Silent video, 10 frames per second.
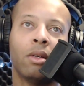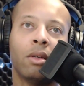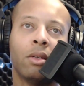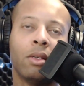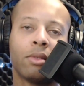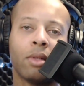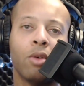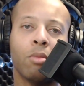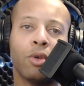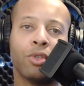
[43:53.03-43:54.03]
Slow
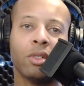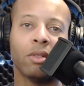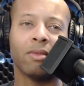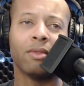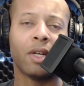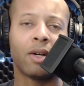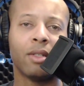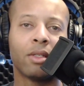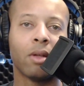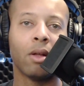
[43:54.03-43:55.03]
motion, very
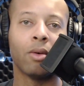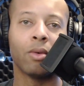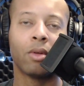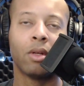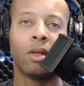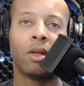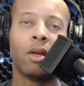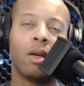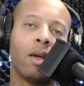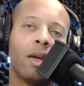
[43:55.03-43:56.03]
slow.
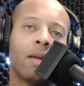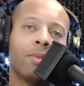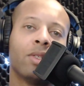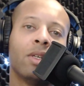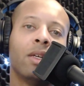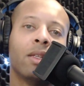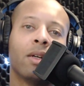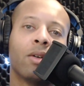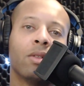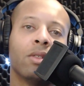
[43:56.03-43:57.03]
And I'm sitting
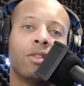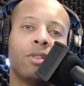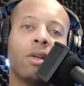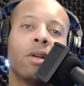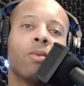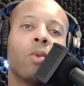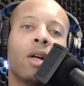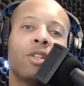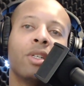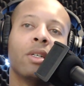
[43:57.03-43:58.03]
there on this chair
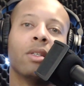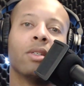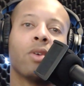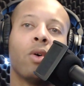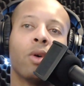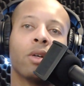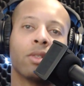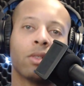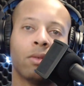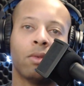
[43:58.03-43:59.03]
watching this
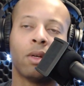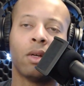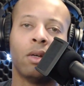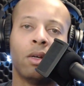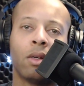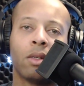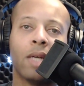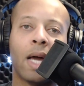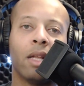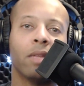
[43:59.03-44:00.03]
horse
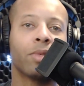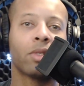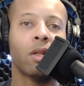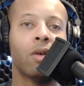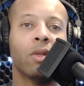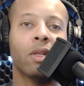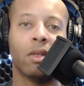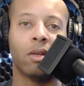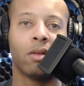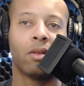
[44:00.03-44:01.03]
gallop slowly.
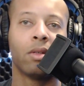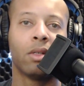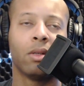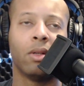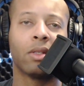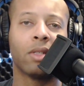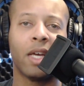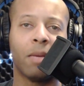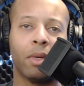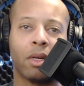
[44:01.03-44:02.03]
Looked
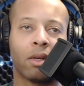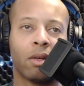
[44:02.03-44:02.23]
epic.